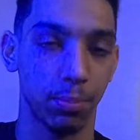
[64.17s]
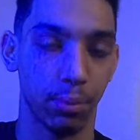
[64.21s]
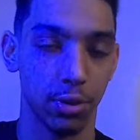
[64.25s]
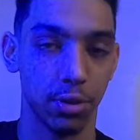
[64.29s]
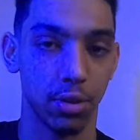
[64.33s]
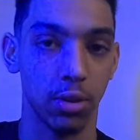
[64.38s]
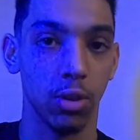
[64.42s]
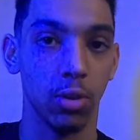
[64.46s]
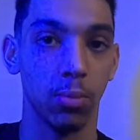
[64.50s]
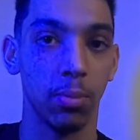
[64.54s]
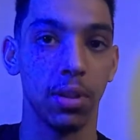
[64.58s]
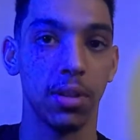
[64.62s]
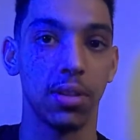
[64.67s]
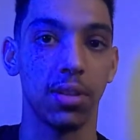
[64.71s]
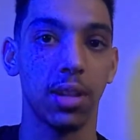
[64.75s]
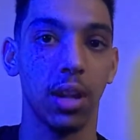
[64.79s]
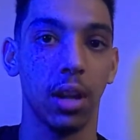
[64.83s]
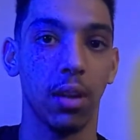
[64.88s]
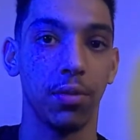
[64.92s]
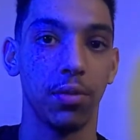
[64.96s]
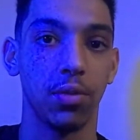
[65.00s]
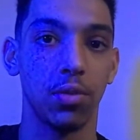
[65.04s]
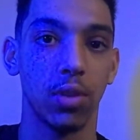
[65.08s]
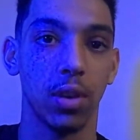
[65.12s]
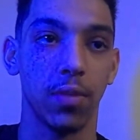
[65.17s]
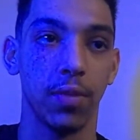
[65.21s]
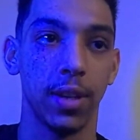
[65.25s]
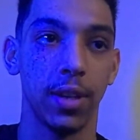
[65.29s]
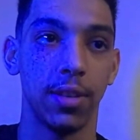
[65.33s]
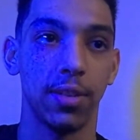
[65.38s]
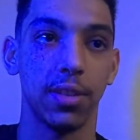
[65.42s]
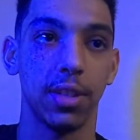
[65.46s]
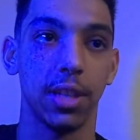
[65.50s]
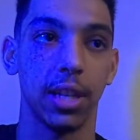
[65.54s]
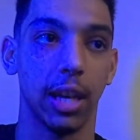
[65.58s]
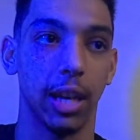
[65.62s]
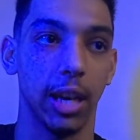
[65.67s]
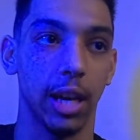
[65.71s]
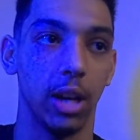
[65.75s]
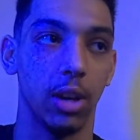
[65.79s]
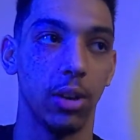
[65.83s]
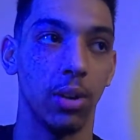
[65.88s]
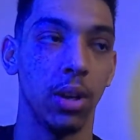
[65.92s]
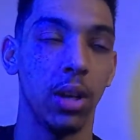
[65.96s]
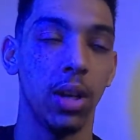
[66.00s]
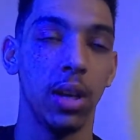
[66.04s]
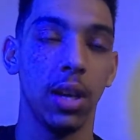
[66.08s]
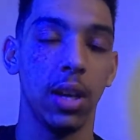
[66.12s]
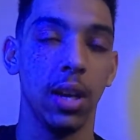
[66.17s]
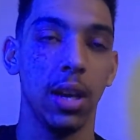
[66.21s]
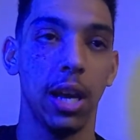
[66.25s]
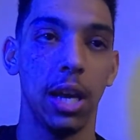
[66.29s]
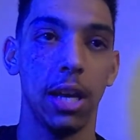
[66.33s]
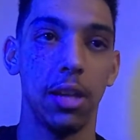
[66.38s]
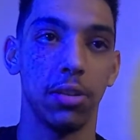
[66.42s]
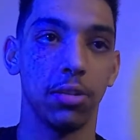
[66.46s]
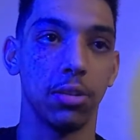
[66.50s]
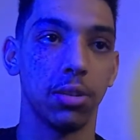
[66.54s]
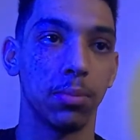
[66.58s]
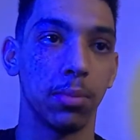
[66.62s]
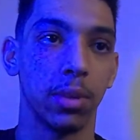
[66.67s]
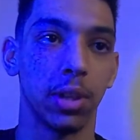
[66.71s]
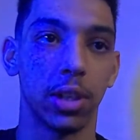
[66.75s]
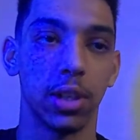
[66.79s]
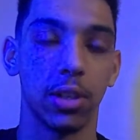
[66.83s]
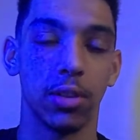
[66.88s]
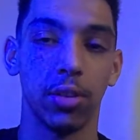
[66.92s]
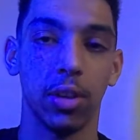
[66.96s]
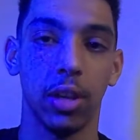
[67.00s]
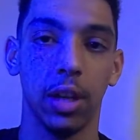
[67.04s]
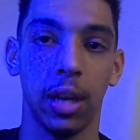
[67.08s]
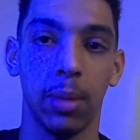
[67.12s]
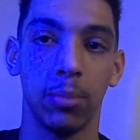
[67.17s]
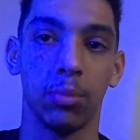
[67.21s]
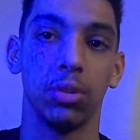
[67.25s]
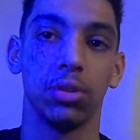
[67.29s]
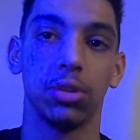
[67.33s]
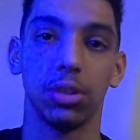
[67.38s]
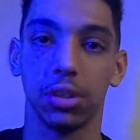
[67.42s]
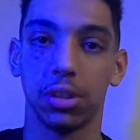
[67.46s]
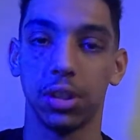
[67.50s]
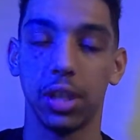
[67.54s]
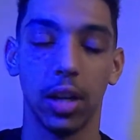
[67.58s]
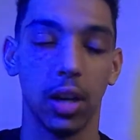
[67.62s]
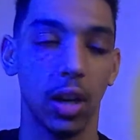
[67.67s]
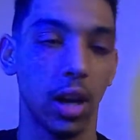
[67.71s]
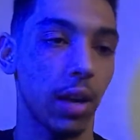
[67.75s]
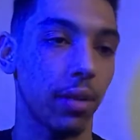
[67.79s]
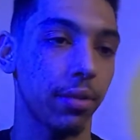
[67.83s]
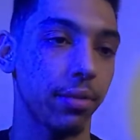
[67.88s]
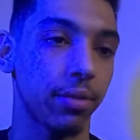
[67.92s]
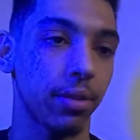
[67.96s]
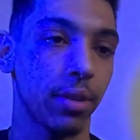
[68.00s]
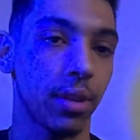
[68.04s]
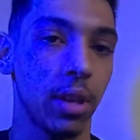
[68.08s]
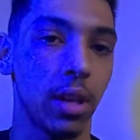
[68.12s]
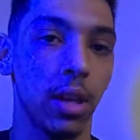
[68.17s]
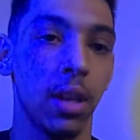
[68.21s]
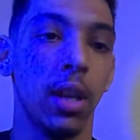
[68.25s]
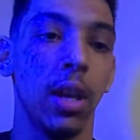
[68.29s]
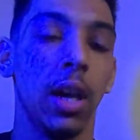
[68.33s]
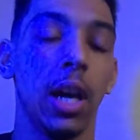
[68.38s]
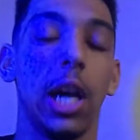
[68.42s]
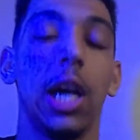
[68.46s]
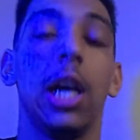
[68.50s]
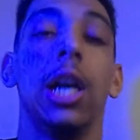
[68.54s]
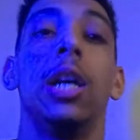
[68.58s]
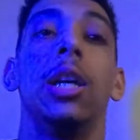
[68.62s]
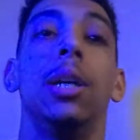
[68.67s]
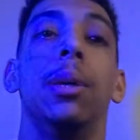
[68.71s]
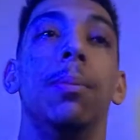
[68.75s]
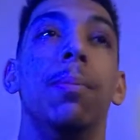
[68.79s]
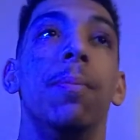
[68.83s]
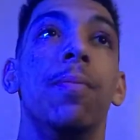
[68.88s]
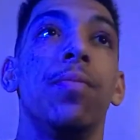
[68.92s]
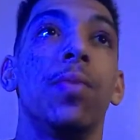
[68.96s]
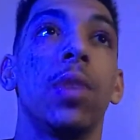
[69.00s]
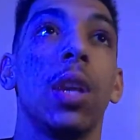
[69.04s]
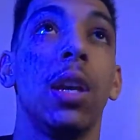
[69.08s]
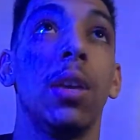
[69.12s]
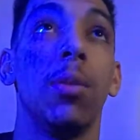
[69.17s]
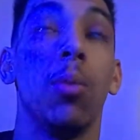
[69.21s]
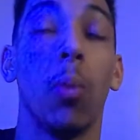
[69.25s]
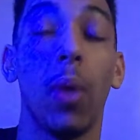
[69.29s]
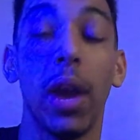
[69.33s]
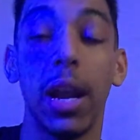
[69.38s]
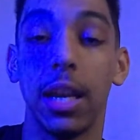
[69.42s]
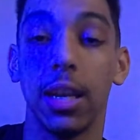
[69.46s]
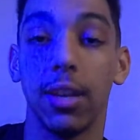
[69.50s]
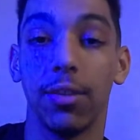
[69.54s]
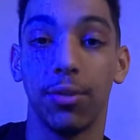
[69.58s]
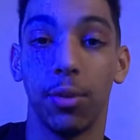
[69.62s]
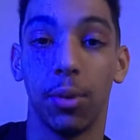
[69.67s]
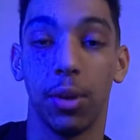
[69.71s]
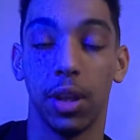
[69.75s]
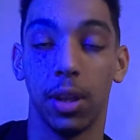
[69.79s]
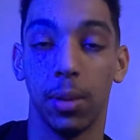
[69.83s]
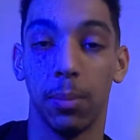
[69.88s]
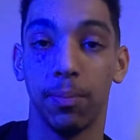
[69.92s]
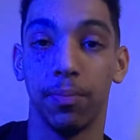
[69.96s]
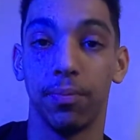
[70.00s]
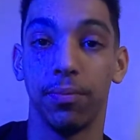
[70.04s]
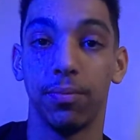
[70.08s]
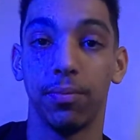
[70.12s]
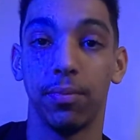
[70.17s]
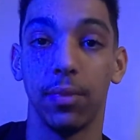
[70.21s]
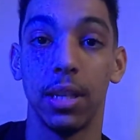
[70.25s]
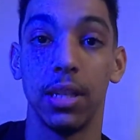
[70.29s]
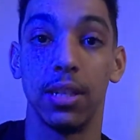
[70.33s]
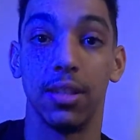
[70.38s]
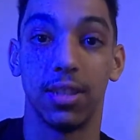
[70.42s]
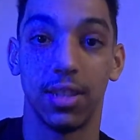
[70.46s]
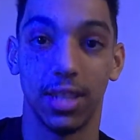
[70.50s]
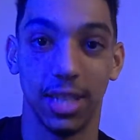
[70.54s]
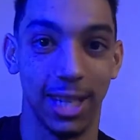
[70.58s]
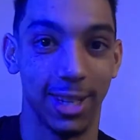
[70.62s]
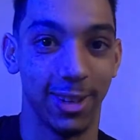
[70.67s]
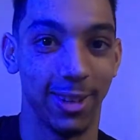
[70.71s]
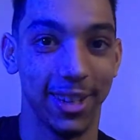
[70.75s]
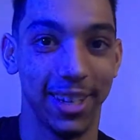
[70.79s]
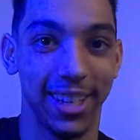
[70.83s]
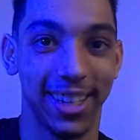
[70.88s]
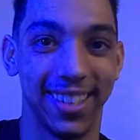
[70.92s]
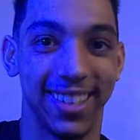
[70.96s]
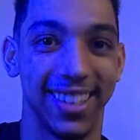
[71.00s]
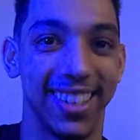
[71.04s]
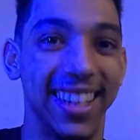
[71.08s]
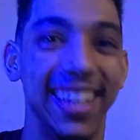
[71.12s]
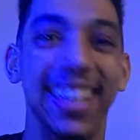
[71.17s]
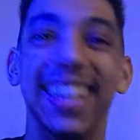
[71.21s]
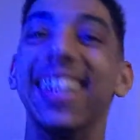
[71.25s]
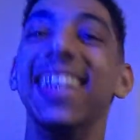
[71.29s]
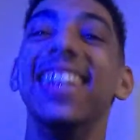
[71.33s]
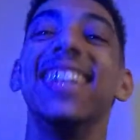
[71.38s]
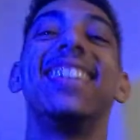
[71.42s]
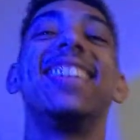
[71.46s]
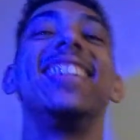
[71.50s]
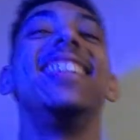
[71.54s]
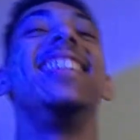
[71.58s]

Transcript: presume is self-driven, seeing how Hazel and Mercury and Emerald just get off. Waiting for them is Tyrion. And this